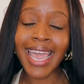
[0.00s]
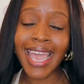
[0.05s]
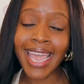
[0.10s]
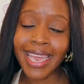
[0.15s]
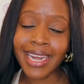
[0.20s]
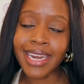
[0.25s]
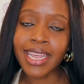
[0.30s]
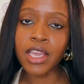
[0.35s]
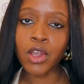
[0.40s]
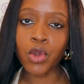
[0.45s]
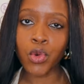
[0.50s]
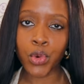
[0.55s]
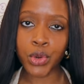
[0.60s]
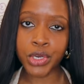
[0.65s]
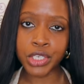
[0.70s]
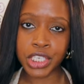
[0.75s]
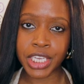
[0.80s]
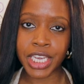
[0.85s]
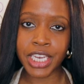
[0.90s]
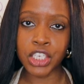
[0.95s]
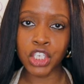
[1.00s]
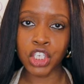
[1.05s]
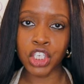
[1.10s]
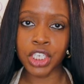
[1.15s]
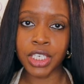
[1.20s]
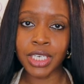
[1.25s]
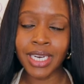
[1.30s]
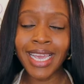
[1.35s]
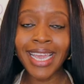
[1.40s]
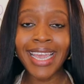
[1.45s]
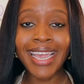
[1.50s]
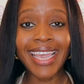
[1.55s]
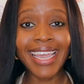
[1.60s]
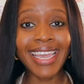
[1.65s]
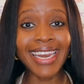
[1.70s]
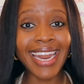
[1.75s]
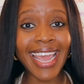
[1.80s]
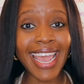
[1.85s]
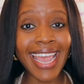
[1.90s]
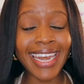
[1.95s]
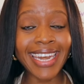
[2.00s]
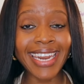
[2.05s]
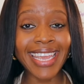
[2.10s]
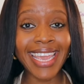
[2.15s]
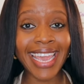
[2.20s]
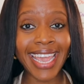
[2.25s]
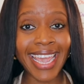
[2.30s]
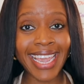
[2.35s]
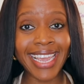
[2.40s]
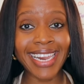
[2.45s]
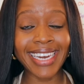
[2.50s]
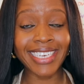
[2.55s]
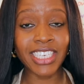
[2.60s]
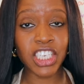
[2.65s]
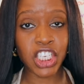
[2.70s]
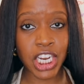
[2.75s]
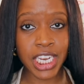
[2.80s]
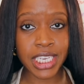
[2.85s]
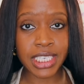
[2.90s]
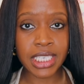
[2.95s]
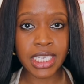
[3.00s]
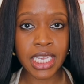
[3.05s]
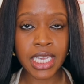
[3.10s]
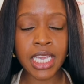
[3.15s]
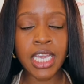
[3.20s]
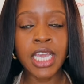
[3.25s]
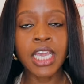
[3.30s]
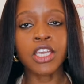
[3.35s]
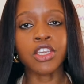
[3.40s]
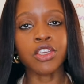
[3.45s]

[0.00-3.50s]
any quotation in any English essay